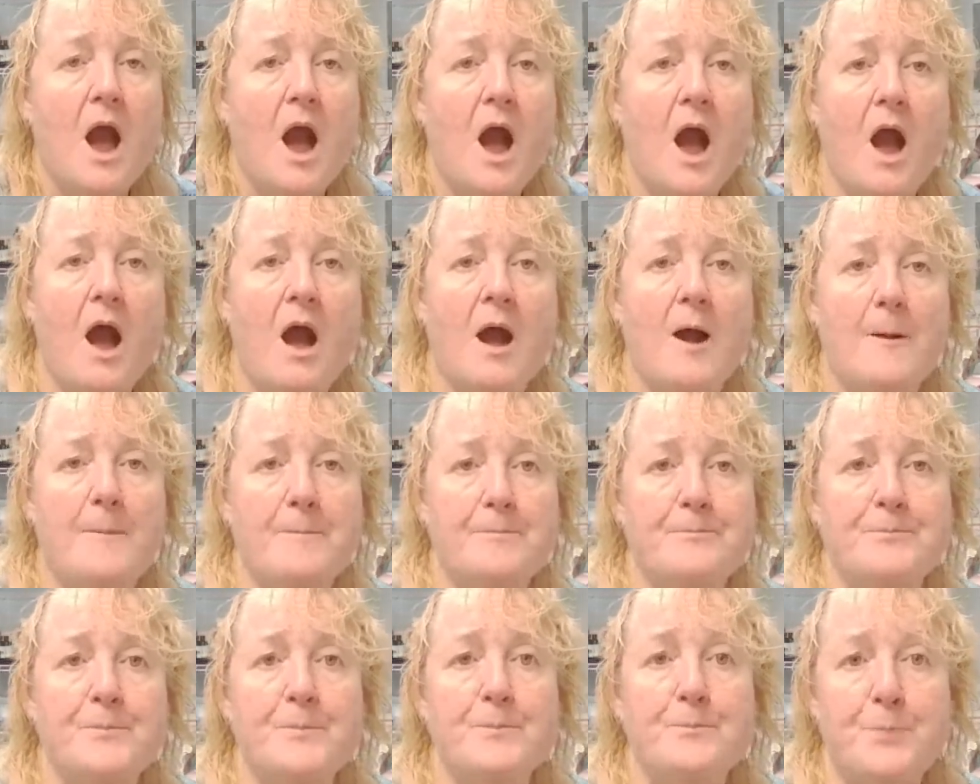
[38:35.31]

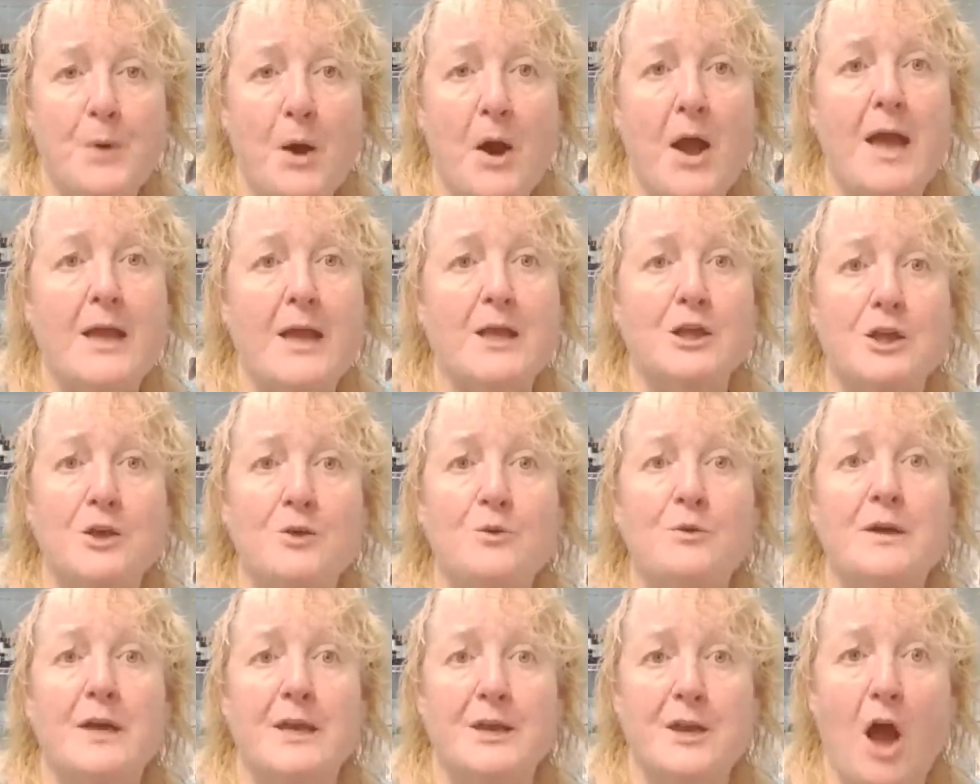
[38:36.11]
but
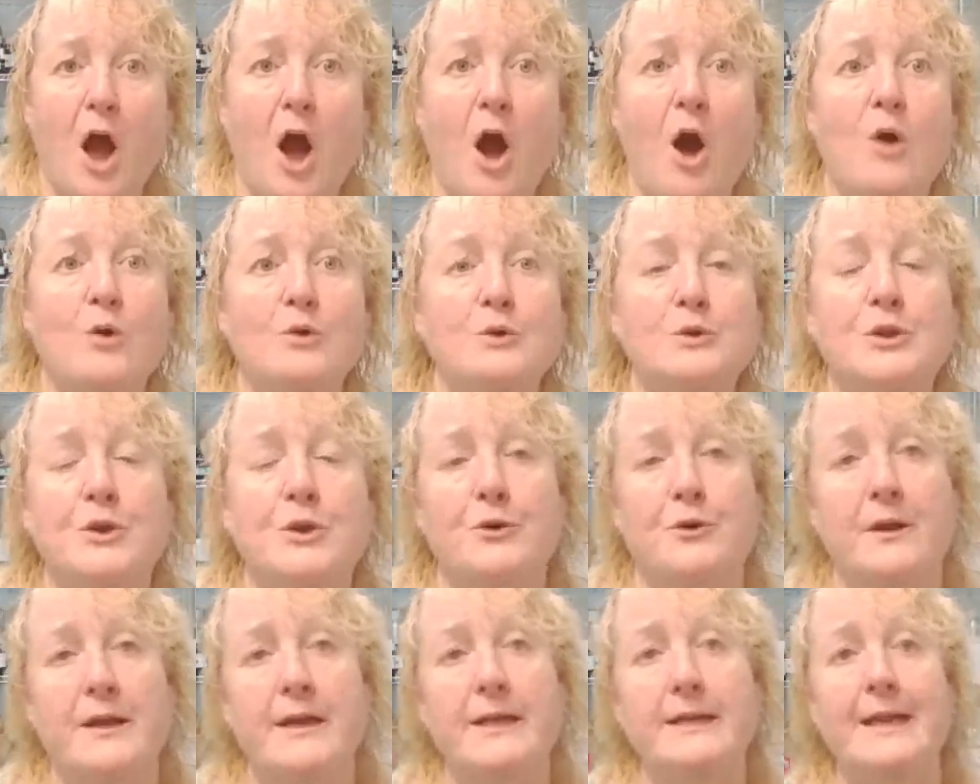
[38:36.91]
you can
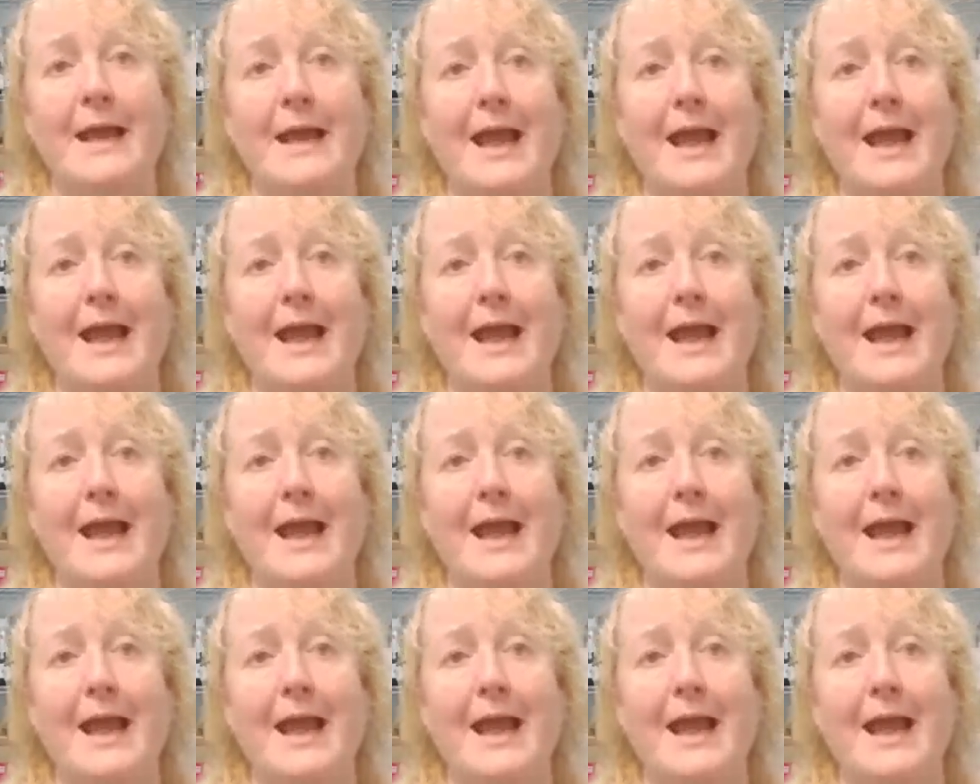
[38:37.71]
alter it